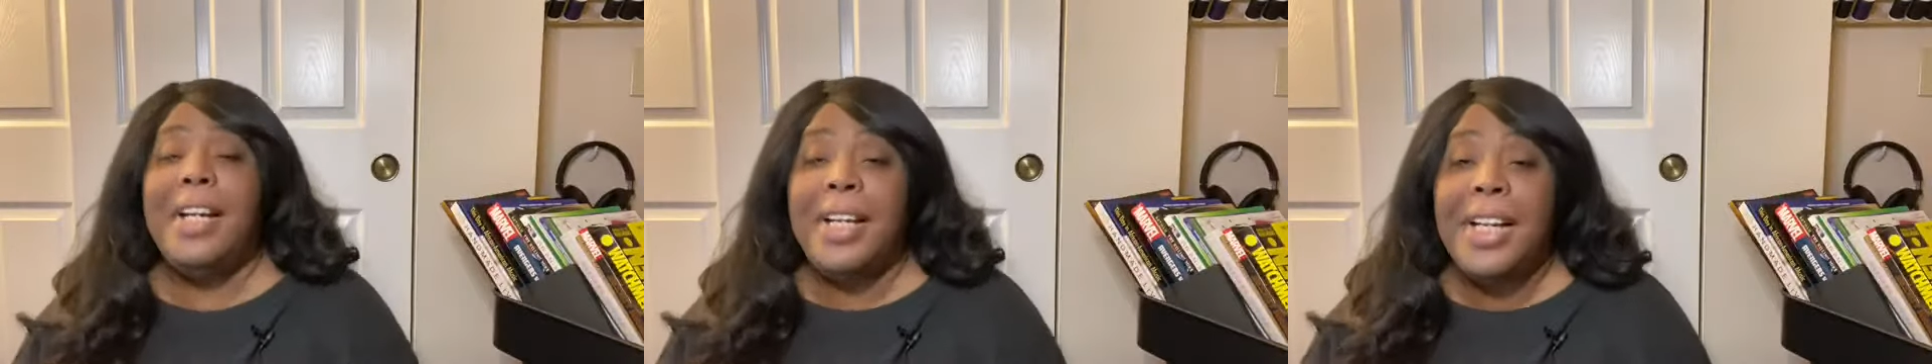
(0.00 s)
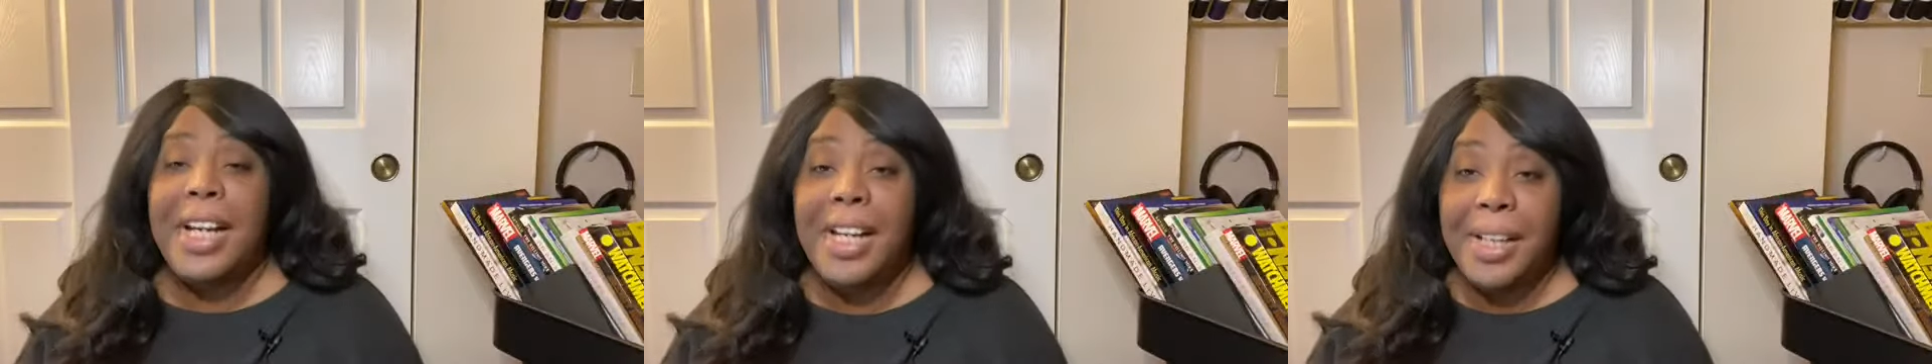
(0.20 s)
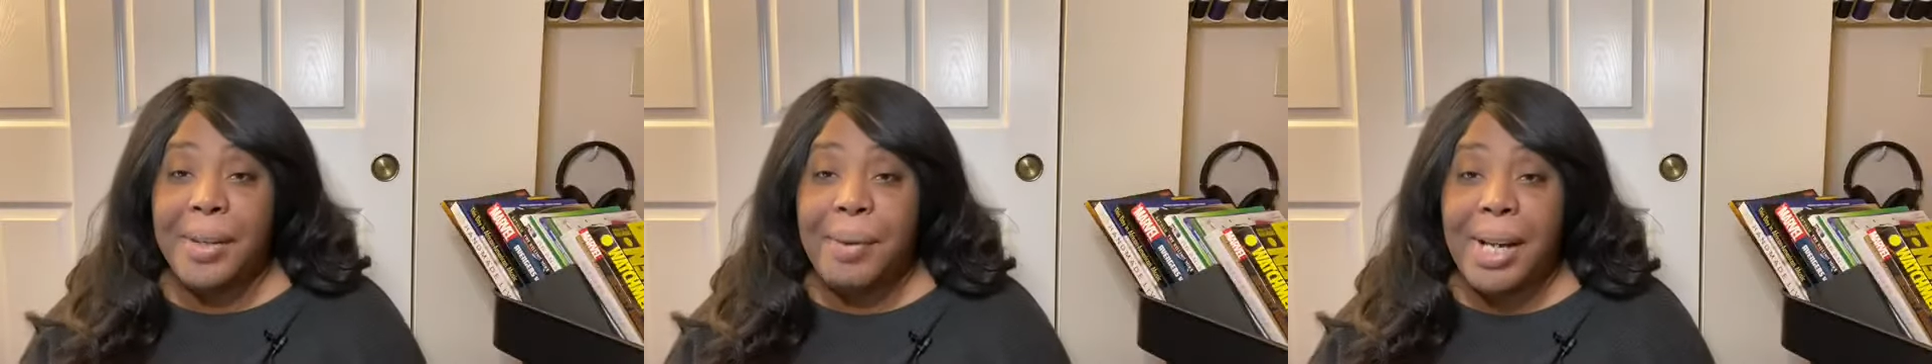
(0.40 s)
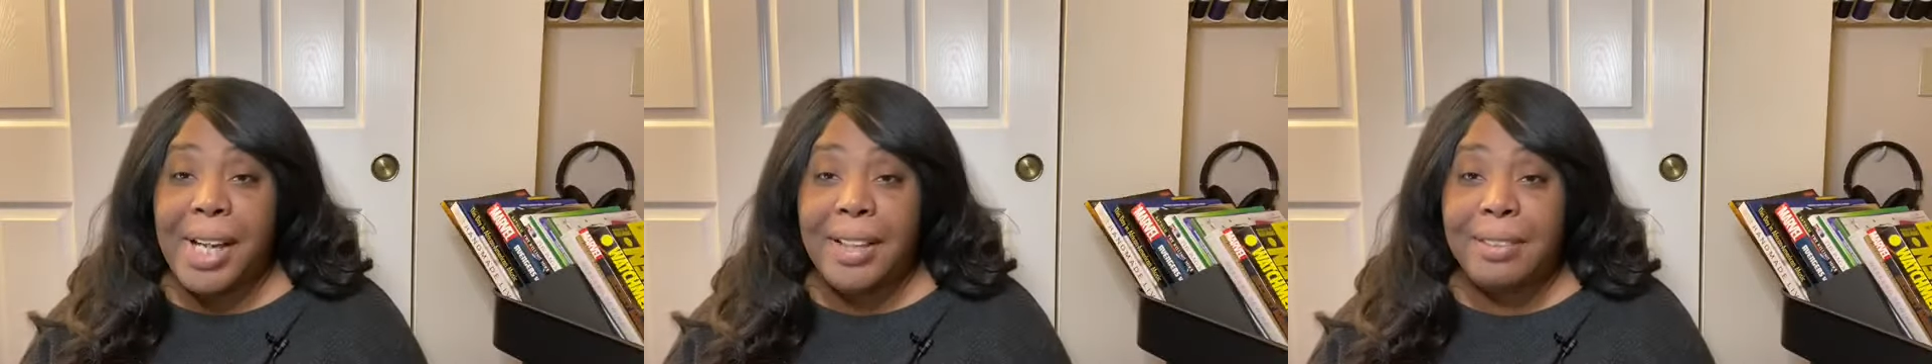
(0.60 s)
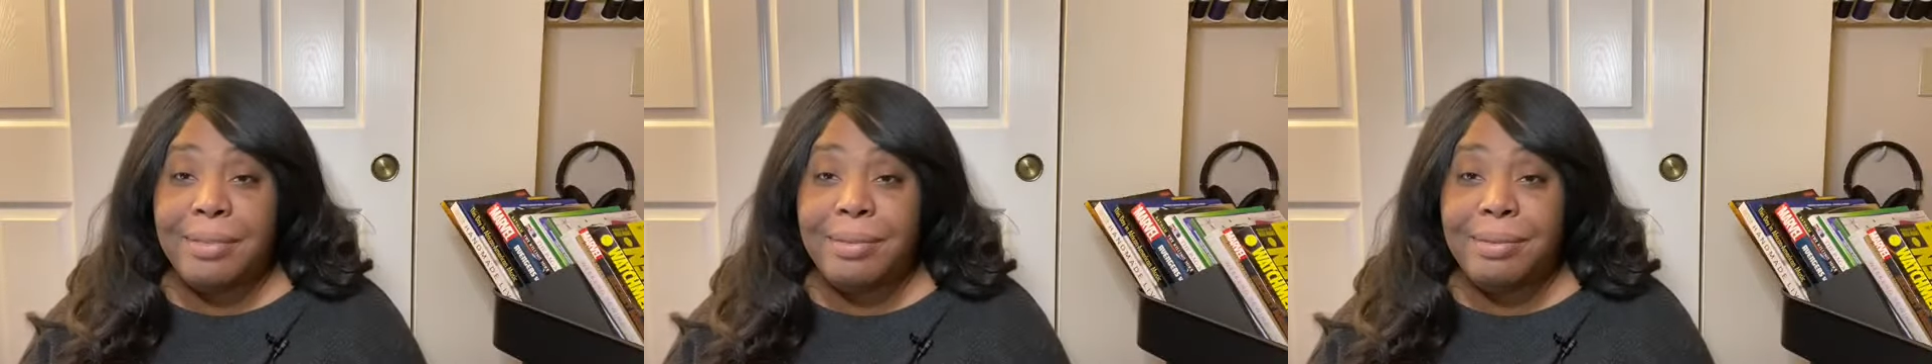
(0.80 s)
Anyway,
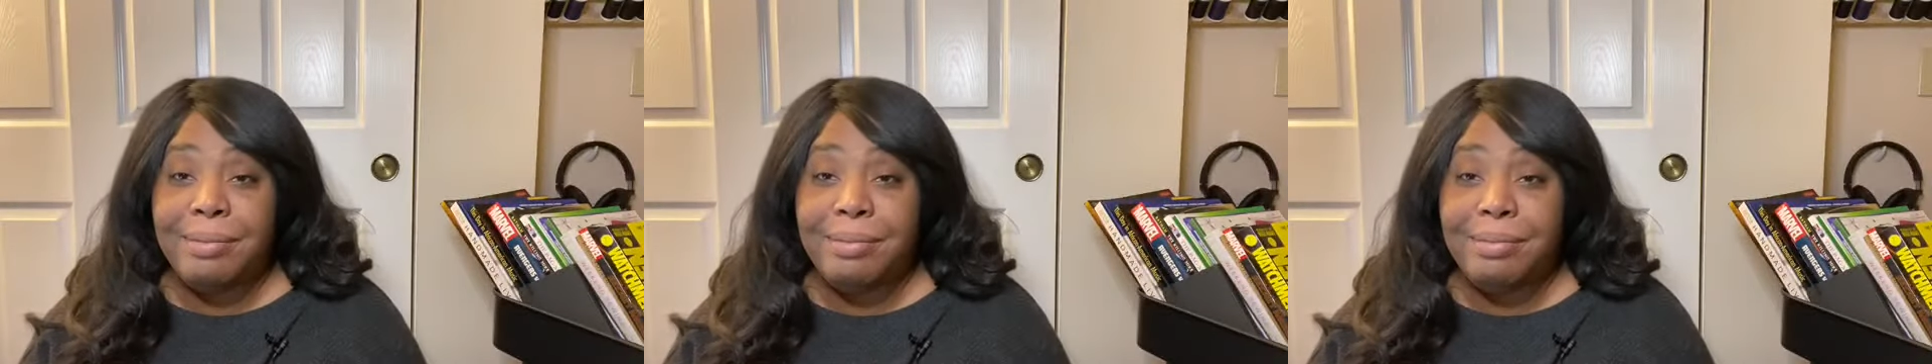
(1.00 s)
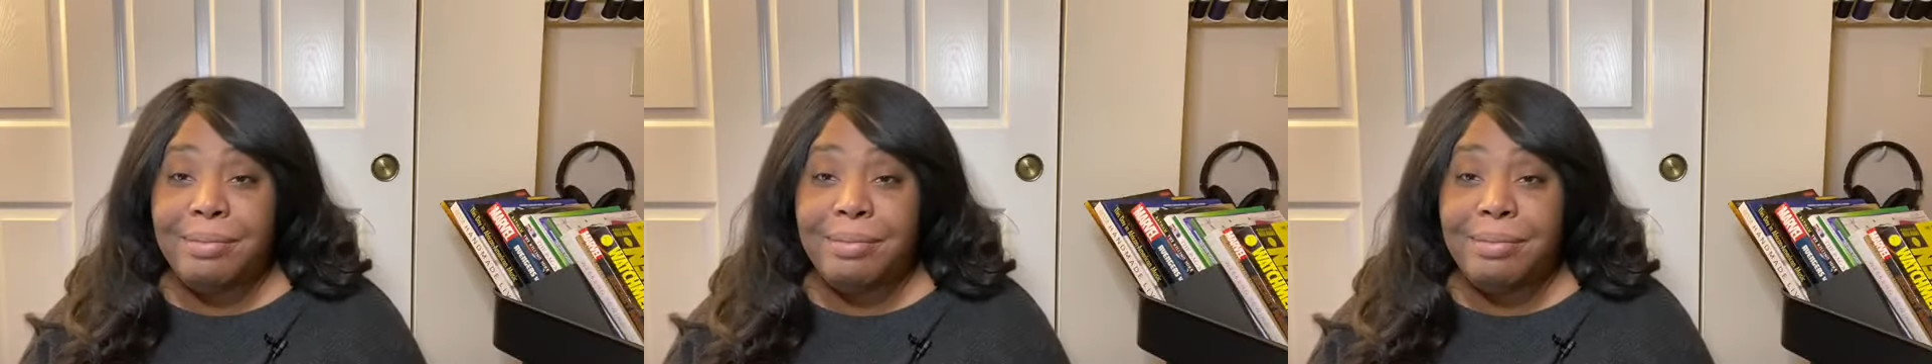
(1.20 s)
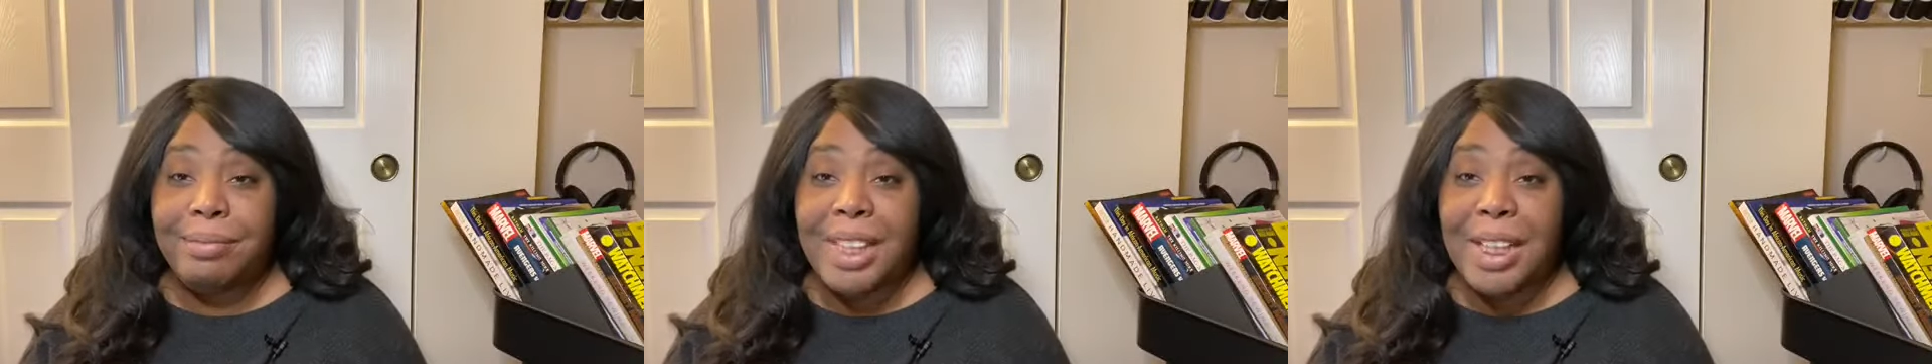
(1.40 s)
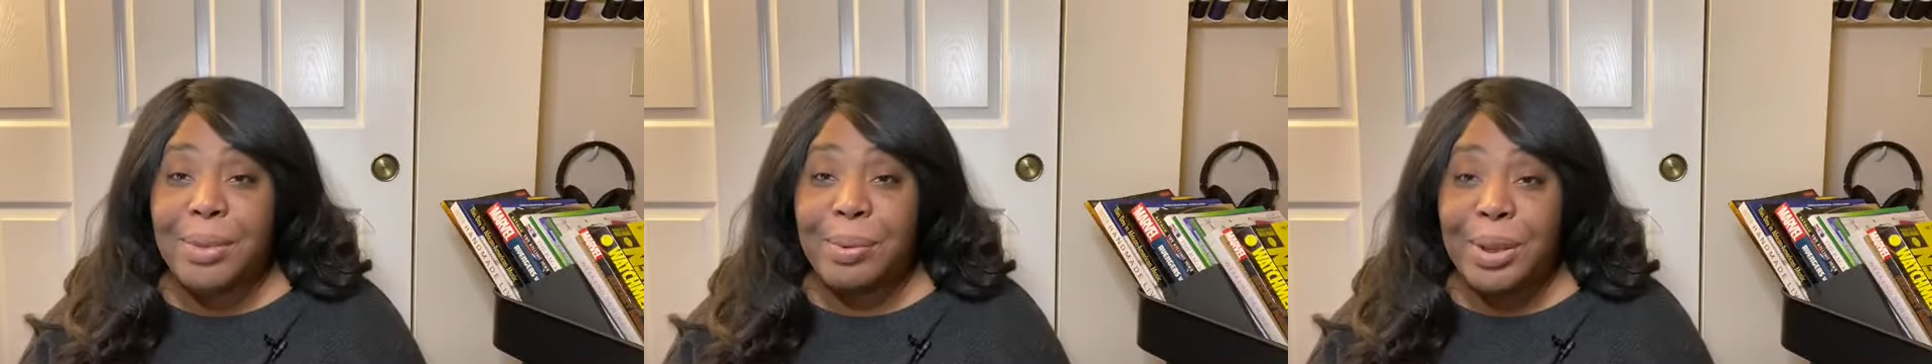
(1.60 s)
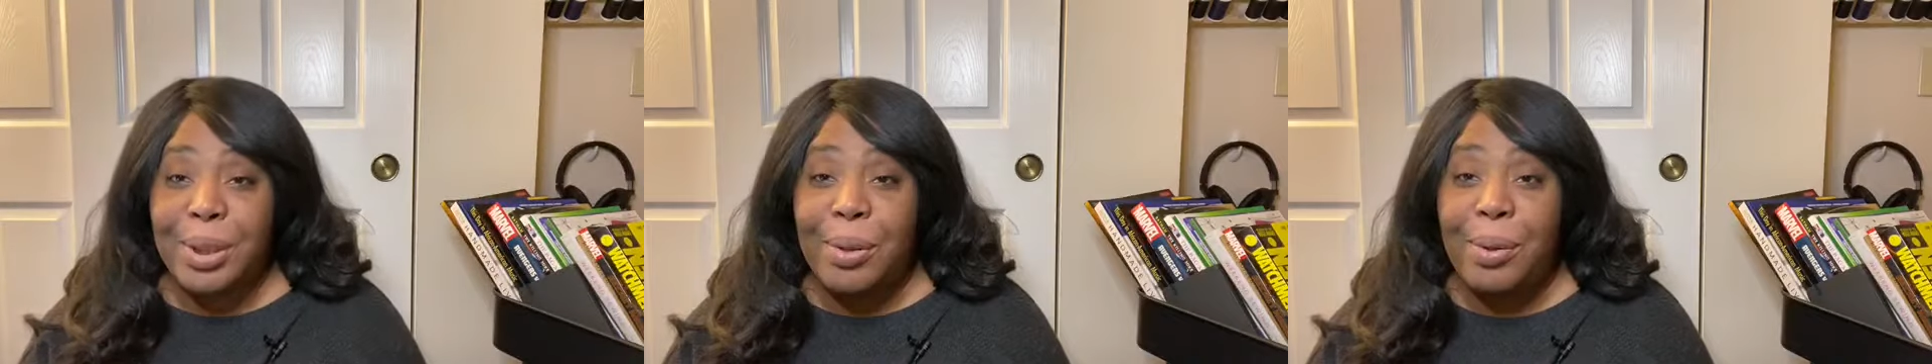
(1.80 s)
that's
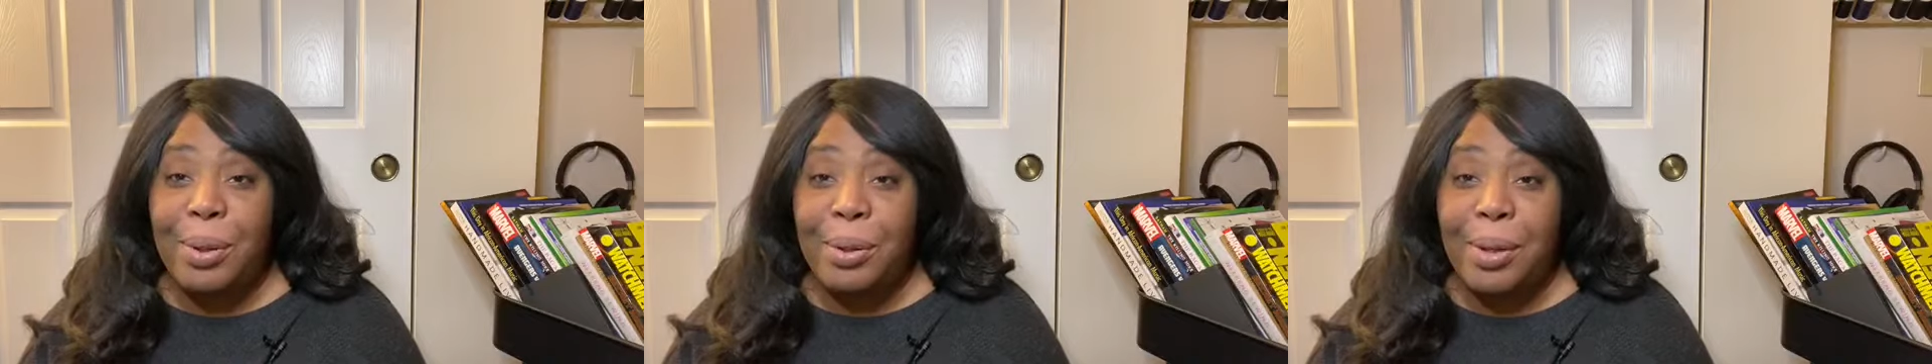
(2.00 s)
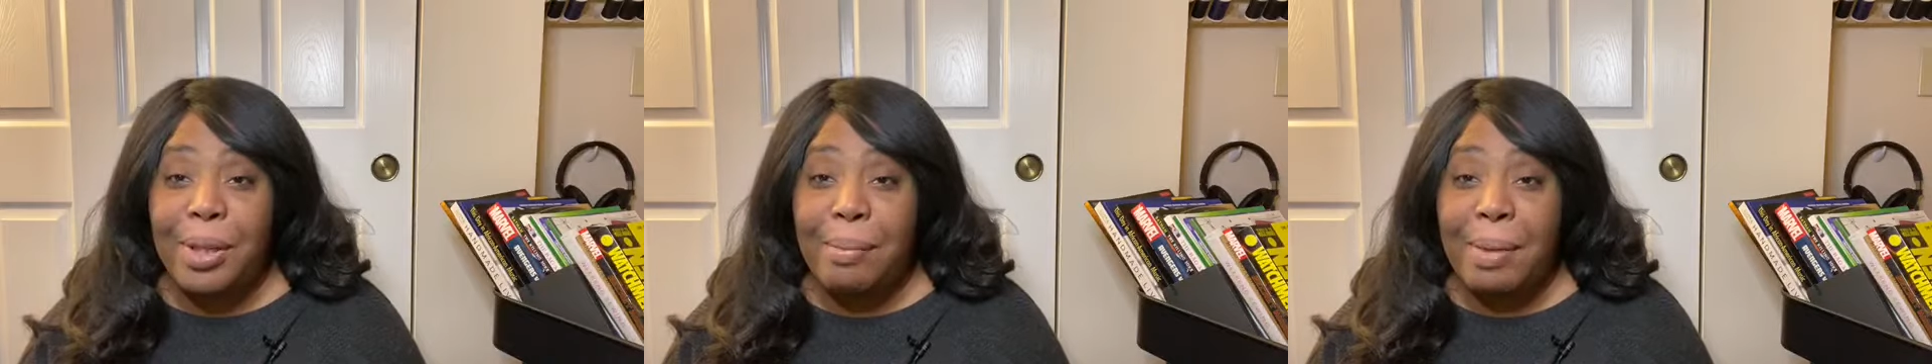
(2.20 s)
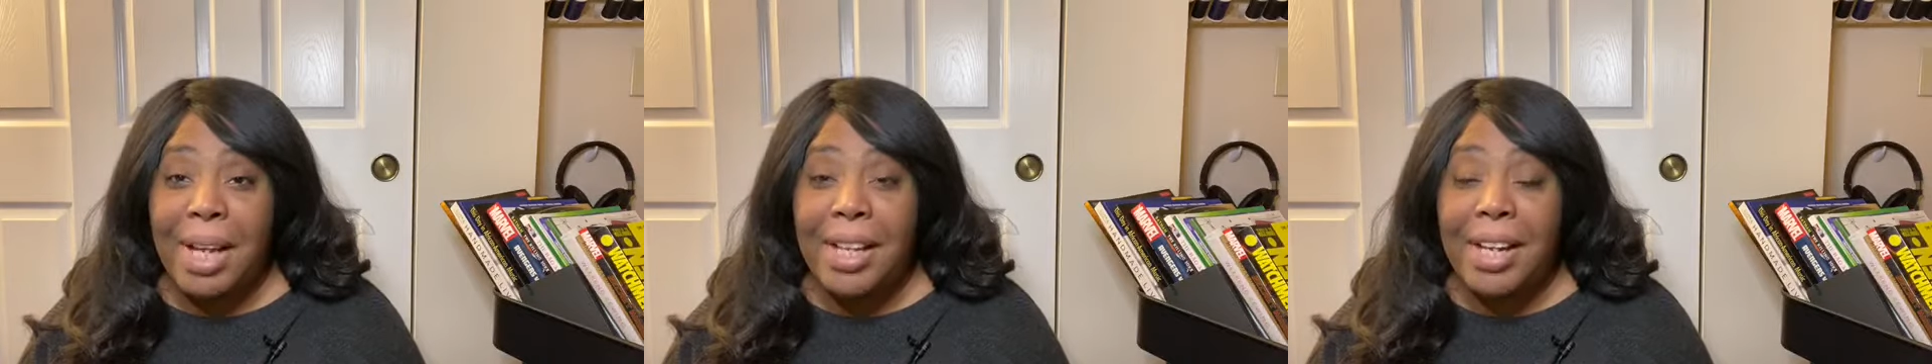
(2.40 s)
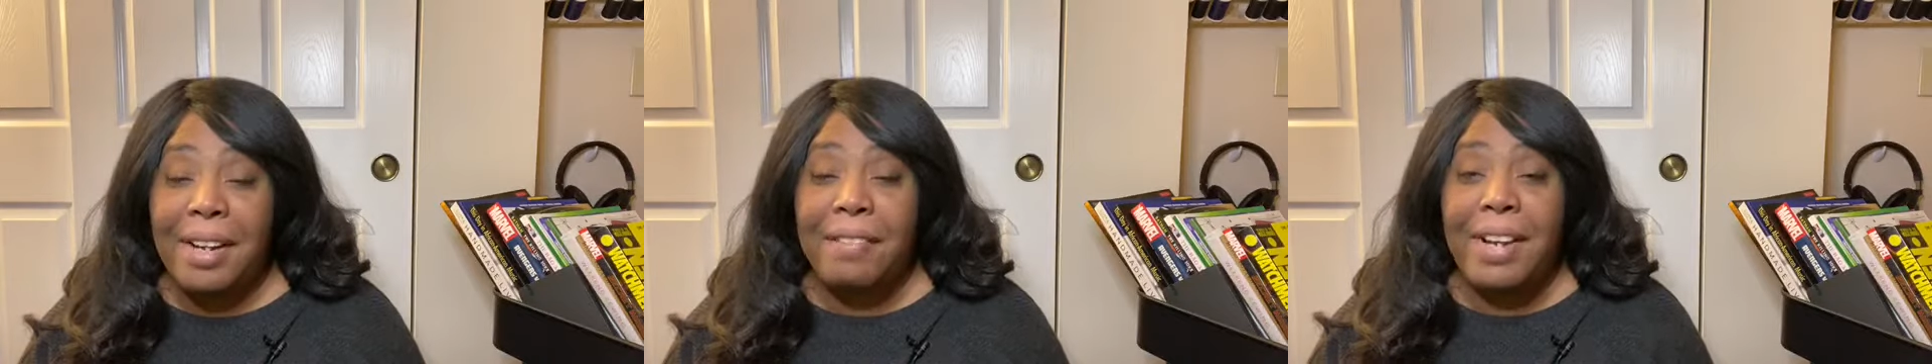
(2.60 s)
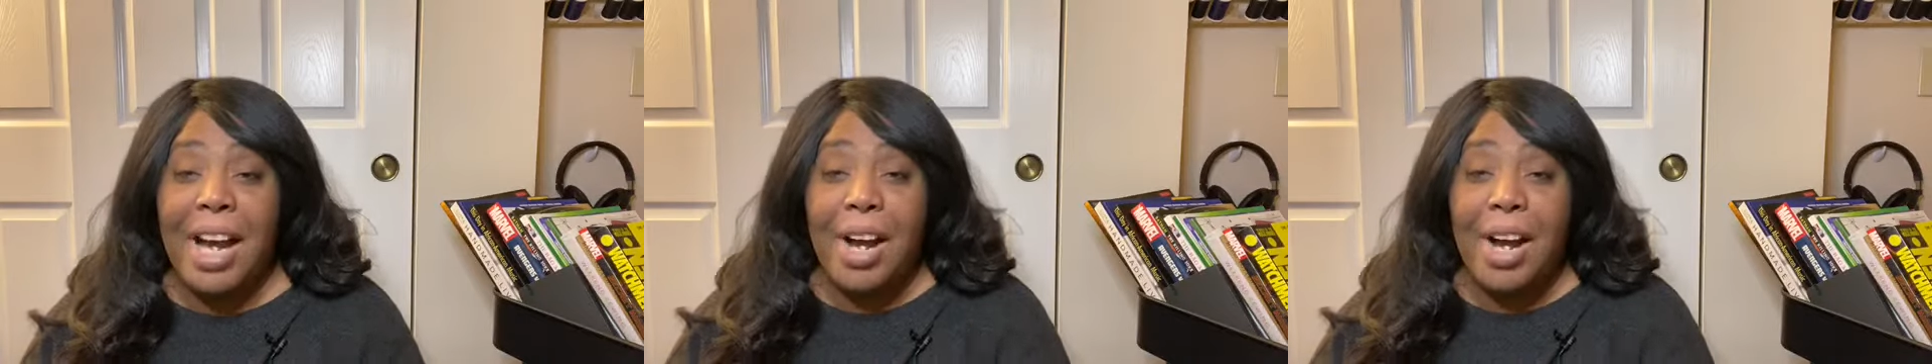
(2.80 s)
what's going on in my life.